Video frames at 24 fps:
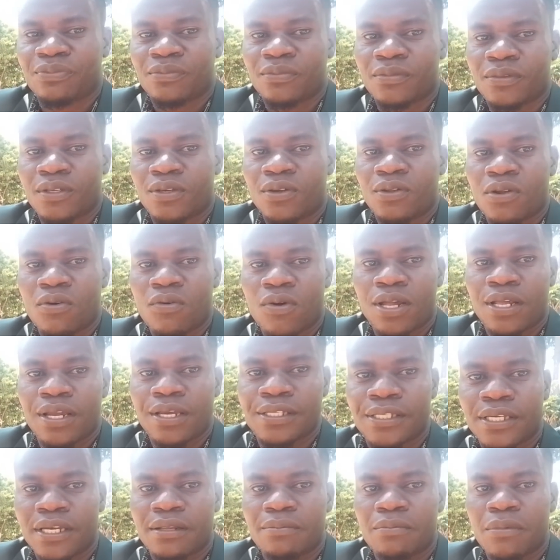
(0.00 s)
You know, when I
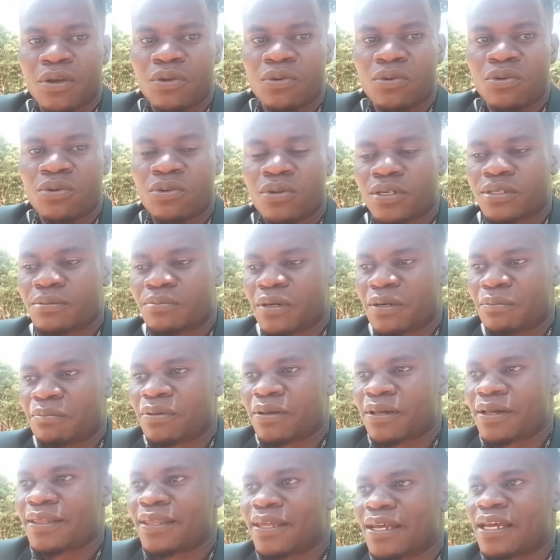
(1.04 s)
said Mayogun is my
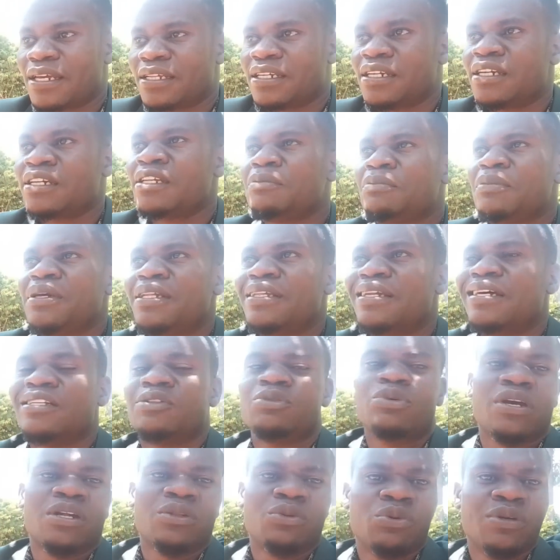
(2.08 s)
brother, I didn't mean that we
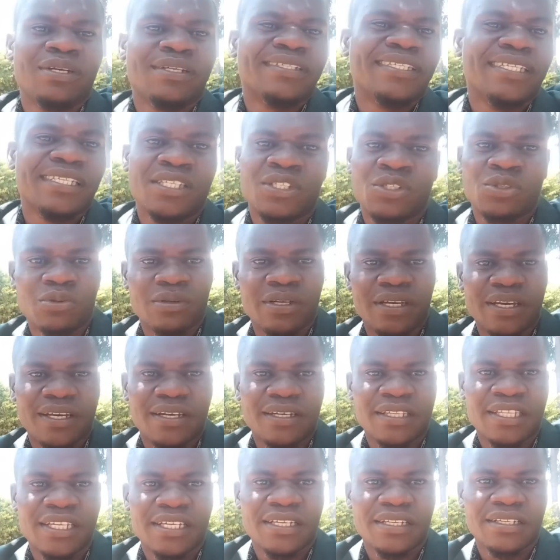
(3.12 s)
are doing things
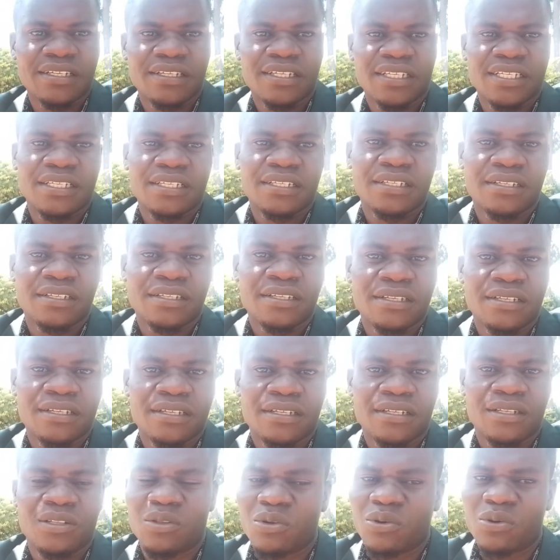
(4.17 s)
together.
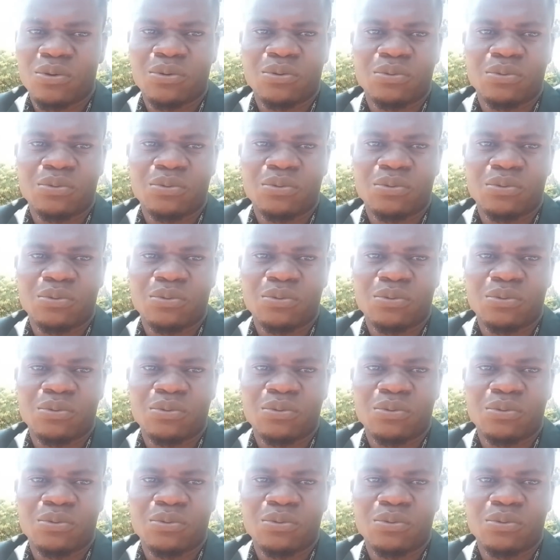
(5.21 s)
No.